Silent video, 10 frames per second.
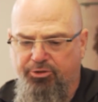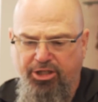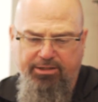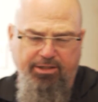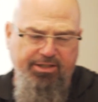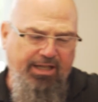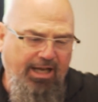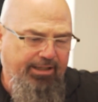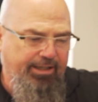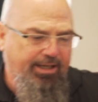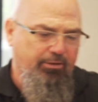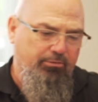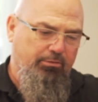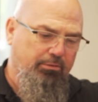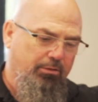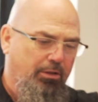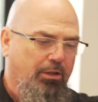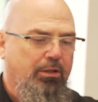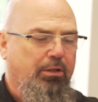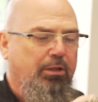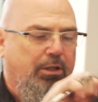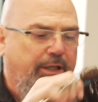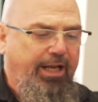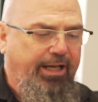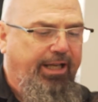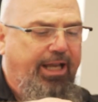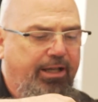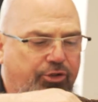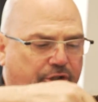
check the side now. And again,